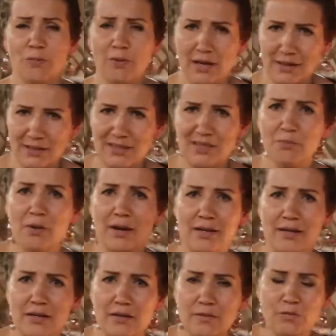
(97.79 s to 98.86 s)
If we
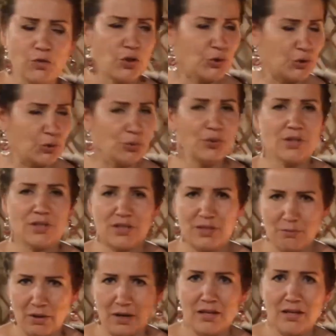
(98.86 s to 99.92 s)
believe that the
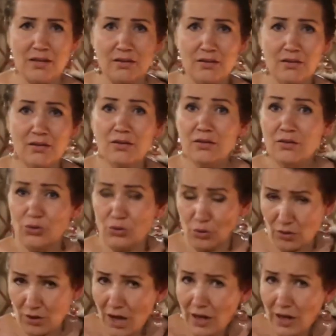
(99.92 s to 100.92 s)
troubles are mine,